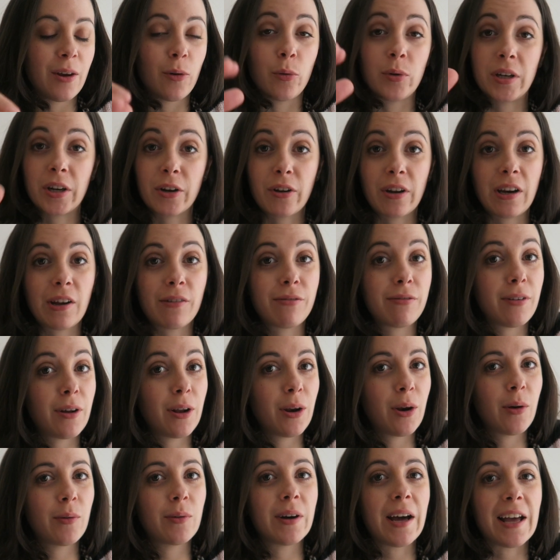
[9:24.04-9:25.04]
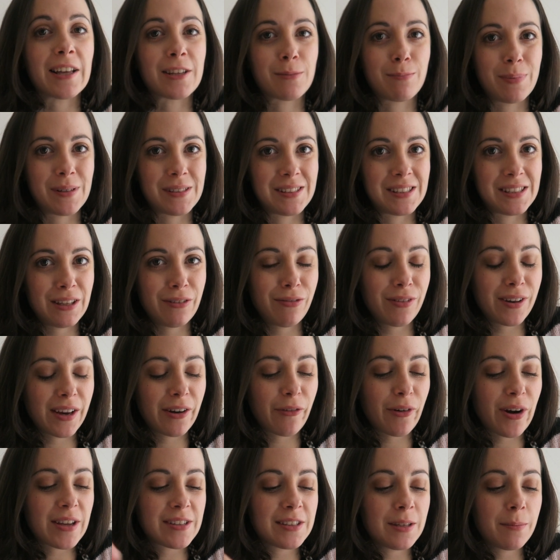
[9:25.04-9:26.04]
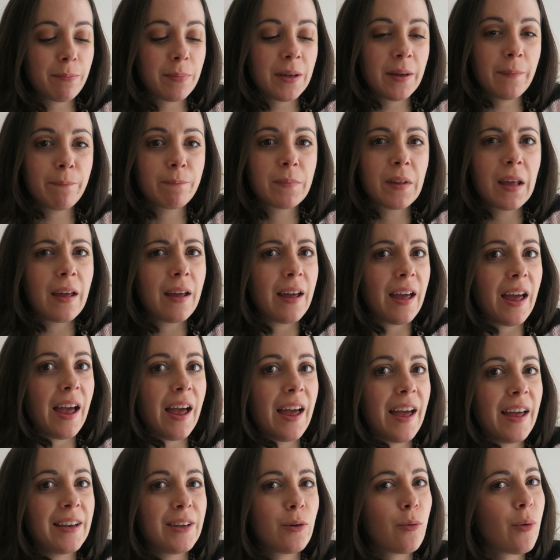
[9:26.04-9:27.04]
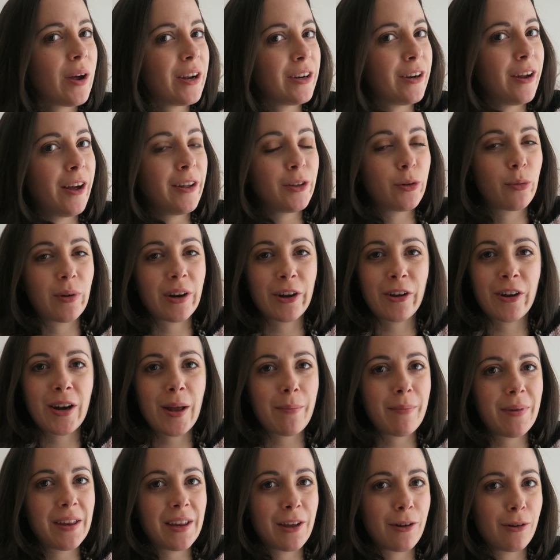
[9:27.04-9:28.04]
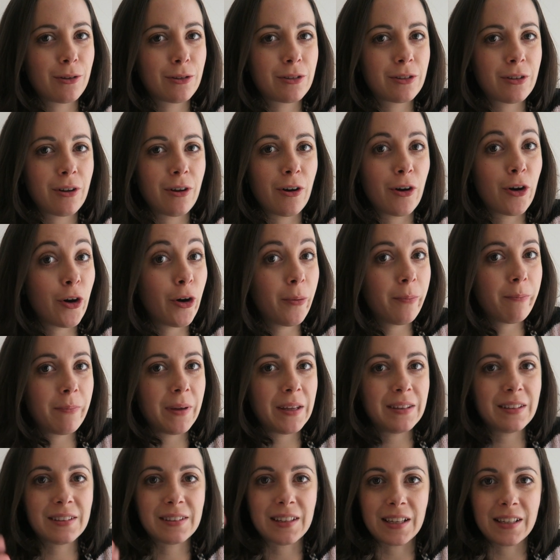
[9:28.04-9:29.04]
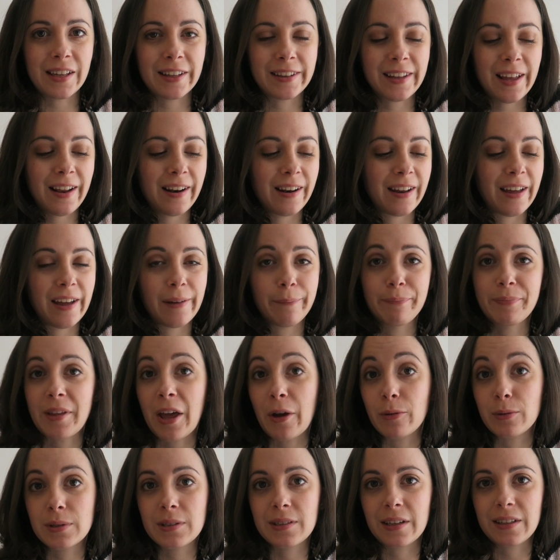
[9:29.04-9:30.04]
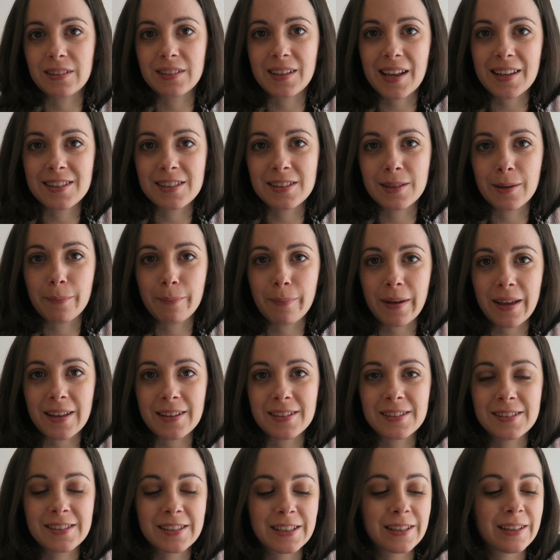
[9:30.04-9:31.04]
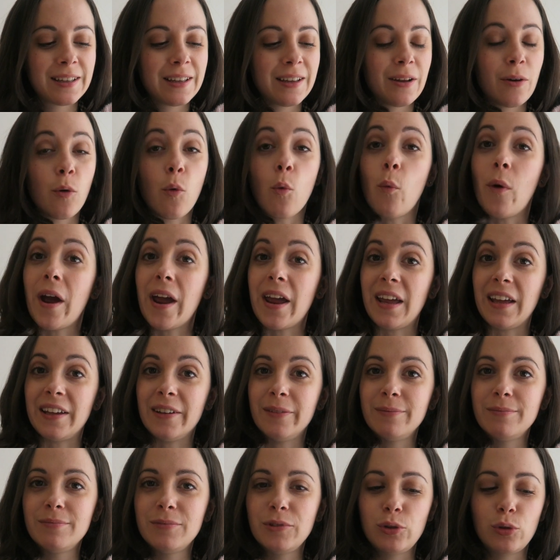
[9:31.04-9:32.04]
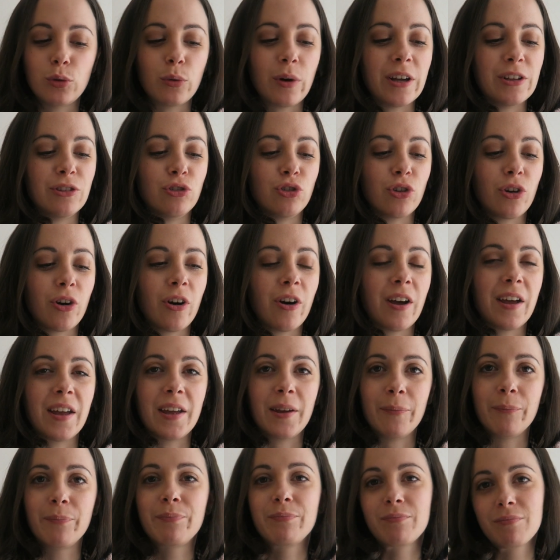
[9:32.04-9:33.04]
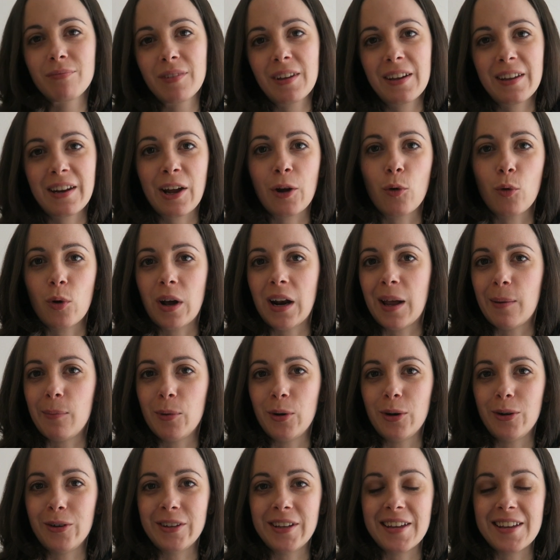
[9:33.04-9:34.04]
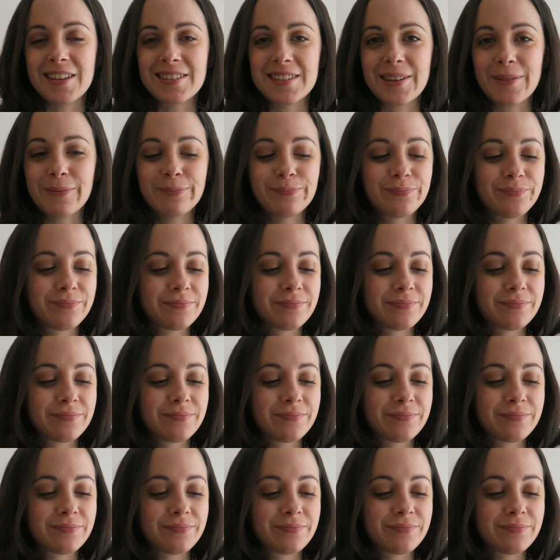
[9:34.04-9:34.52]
We're gonna follow a specific recipe, and why not, we're gonna make also homemade tagliatelle. I would say that's the best way to enjoy ragù alla bolognese.